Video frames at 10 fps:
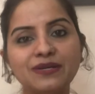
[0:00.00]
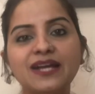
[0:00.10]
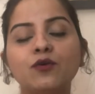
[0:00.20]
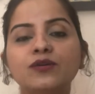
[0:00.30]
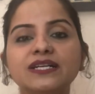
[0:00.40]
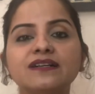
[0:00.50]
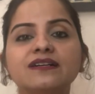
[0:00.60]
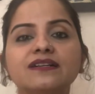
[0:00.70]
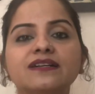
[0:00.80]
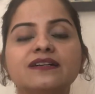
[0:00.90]
I quoted
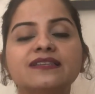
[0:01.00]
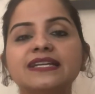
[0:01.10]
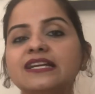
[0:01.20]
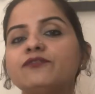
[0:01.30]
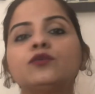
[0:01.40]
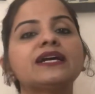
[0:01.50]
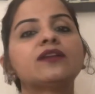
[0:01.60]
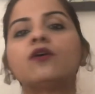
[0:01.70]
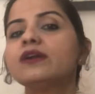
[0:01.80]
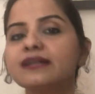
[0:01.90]
earlier, that if you
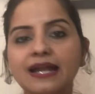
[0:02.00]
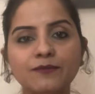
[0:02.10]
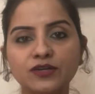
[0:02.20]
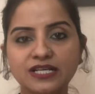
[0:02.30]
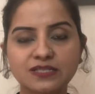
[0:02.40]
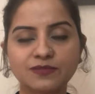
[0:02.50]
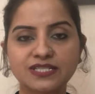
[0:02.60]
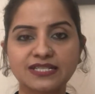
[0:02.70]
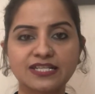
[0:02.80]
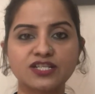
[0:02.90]
cannot grab your customer's
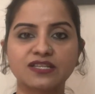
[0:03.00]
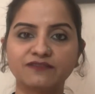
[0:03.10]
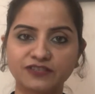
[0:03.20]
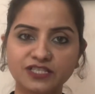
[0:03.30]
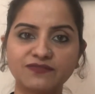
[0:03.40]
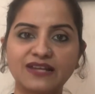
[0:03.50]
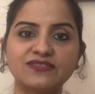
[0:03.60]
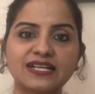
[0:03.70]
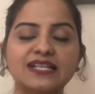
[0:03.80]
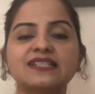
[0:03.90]
attention in the first 5
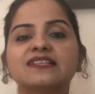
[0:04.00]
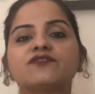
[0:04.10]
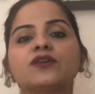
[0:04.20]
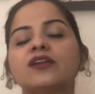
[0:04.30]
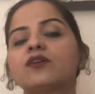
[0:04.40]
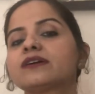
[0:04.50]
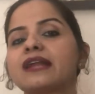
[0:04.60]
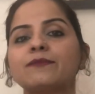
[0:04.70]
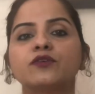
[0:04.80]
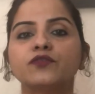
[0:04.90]
seconds, if you cannot
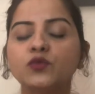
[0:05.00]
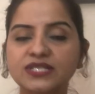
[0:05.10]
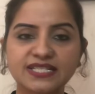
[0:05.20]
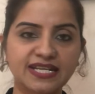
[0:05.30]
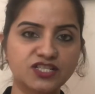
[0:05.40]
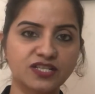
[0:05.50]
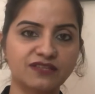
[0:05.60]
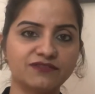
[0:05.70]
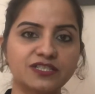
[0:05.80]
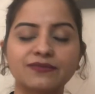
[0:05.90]
grab your viewer's attention in the
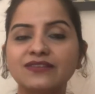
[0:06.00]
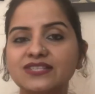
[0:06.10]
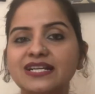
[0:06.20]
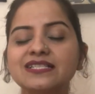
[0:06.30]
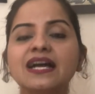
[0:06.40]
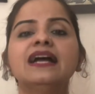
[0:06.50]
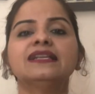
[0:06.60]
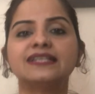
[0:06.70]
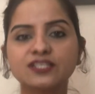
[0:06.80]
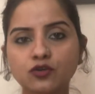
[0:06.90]
first 5 seconds,
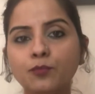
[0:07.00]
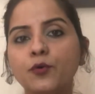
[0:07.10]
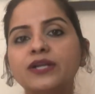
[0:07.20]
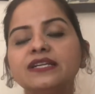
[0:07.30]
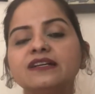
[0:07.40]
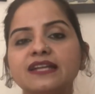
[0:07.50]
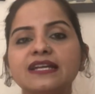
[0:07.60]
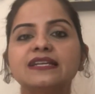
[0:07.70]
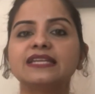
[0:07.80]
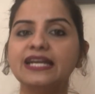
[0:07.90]
there is no point in
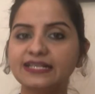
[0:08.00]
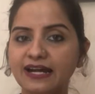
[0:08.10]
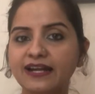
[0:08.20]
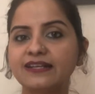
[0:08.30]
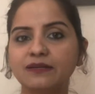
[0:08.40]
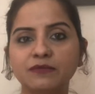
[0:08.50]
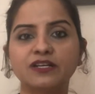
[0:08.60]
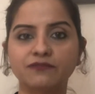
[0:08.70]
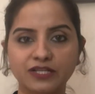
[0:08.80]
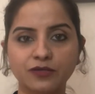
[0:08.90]
creating the entire 10-minute
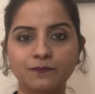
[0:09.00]
video.